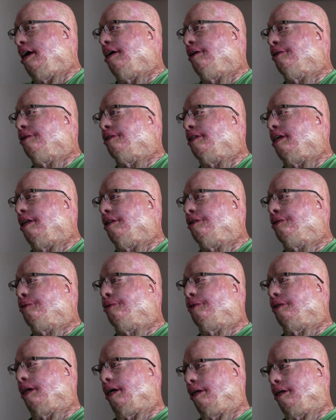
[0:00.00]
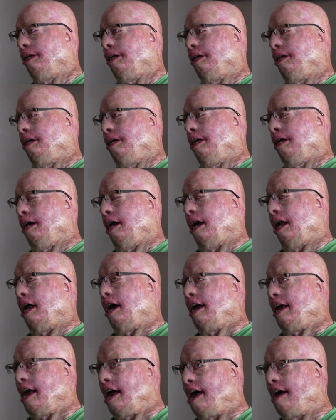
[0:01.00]
I understand suicide. And
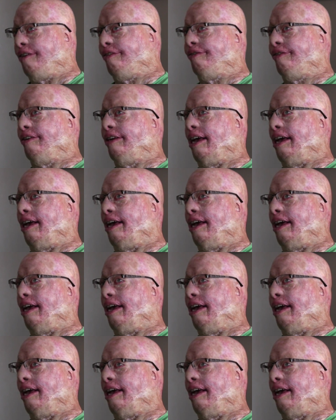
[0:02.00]
I have